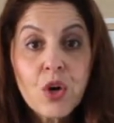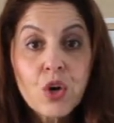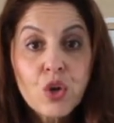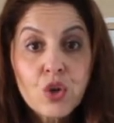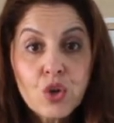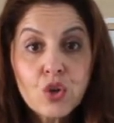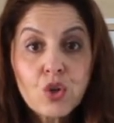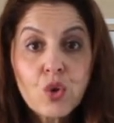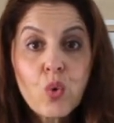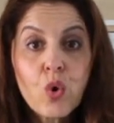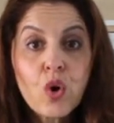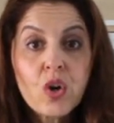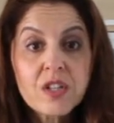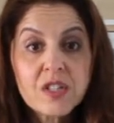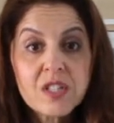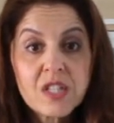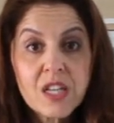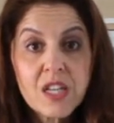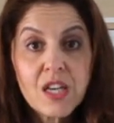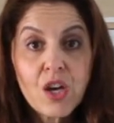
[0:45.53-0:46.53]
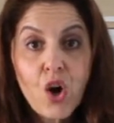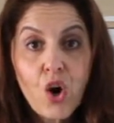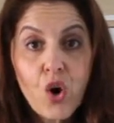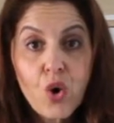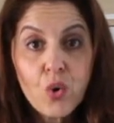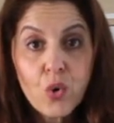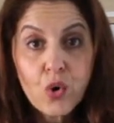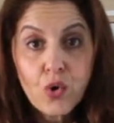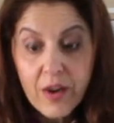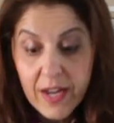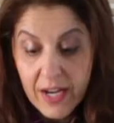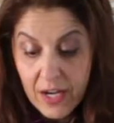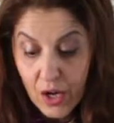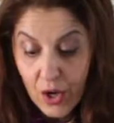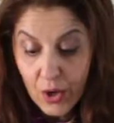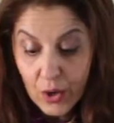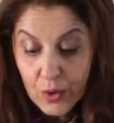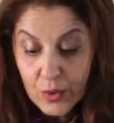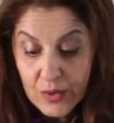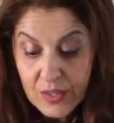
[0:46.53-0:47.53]
good quality whole grain
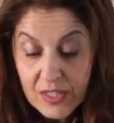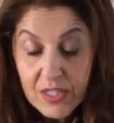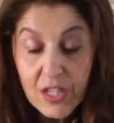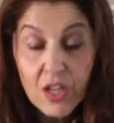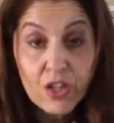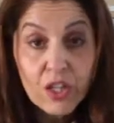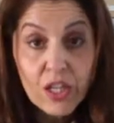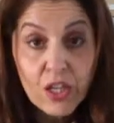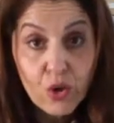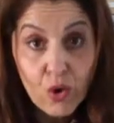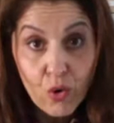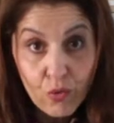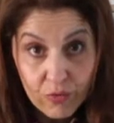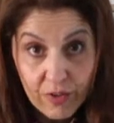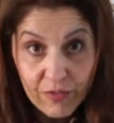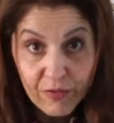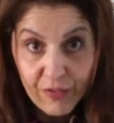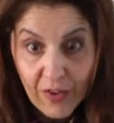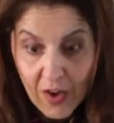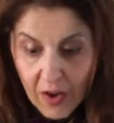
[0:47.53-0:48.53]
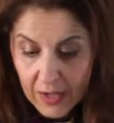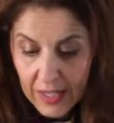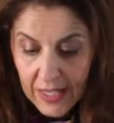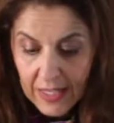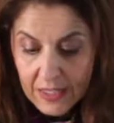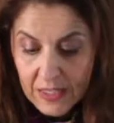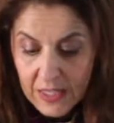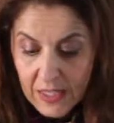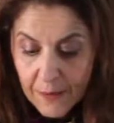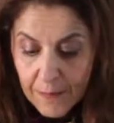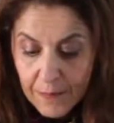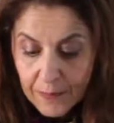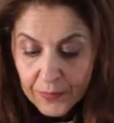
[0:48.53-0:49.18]
oats, certainly not refined.